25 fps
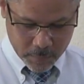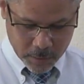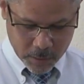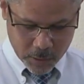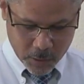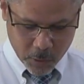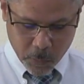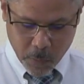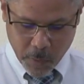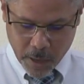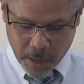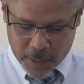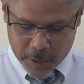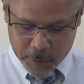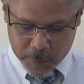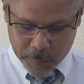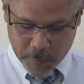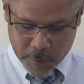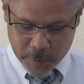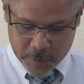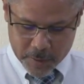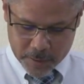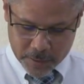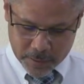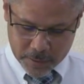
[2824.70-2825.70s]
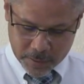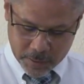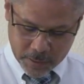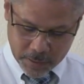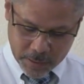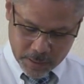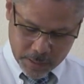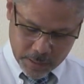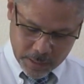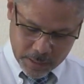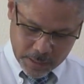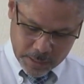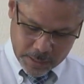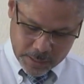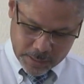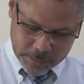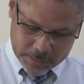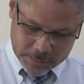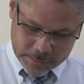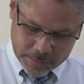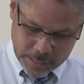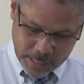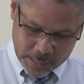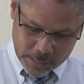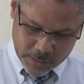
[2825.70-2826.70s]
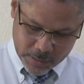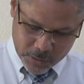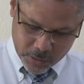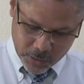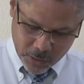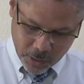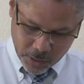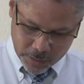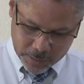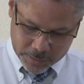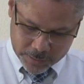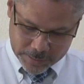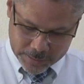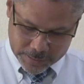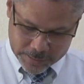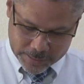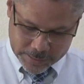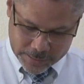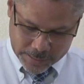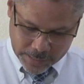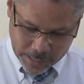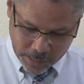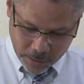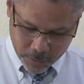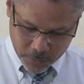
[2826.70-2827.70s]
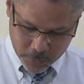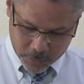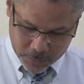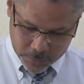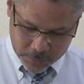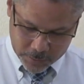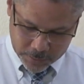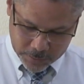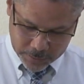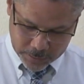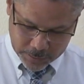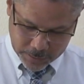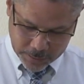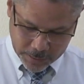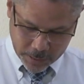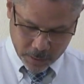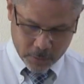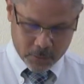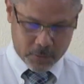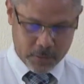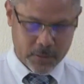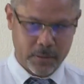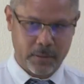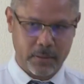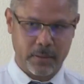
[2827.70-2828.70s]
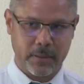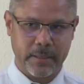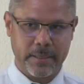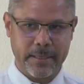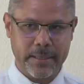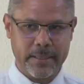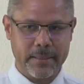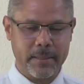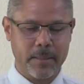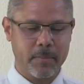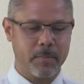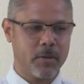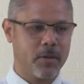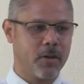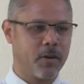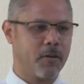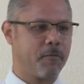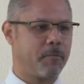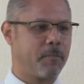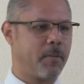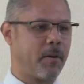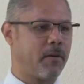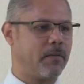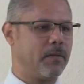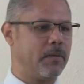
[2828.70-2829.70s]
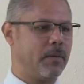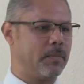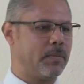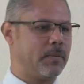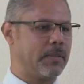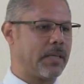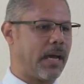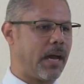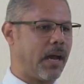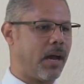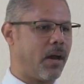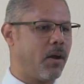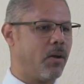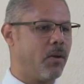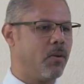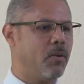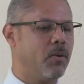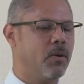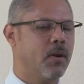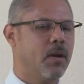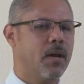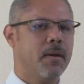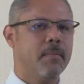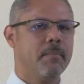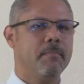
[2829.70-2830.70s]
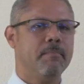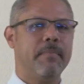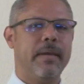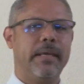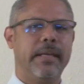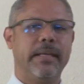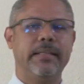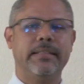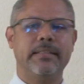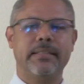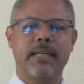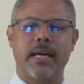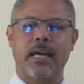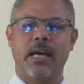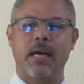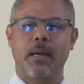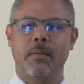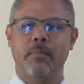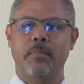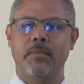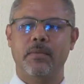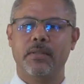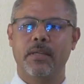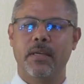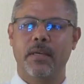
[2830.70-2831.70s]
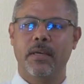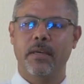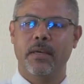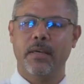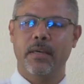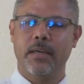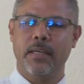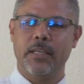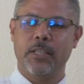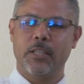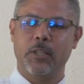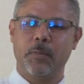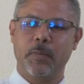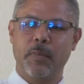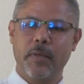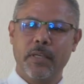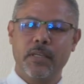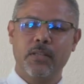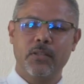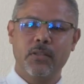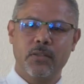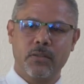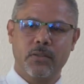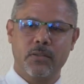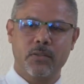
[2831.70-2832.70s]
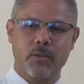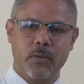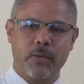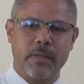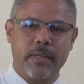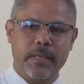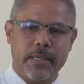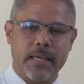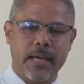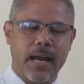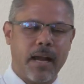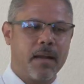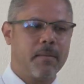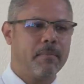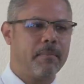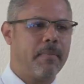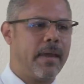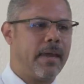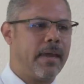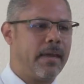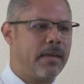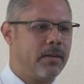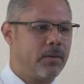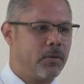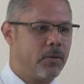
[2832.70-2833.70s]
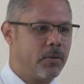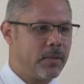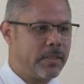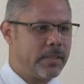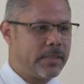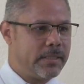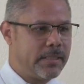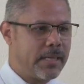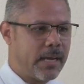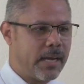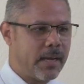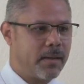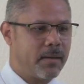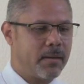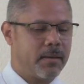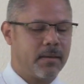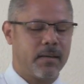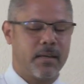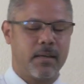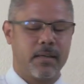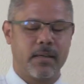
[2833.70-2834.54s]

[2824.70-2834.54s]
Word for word: The wise person does not discount counsel. Read the book of Proverbs. How many times he speaks to the young man or his young